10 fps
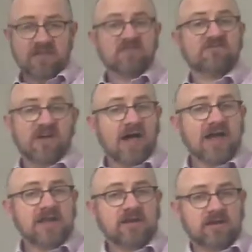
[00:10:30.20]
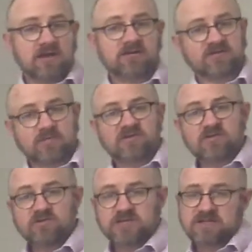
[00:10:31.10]
that's fine in a
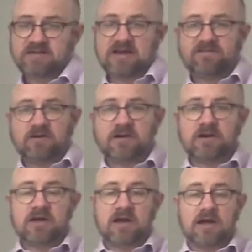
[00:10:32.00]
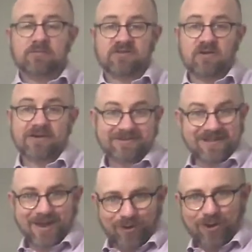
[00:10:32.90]
substitution cipher, as long as
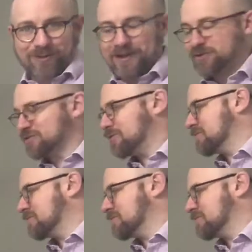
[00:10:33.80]
not all letters go to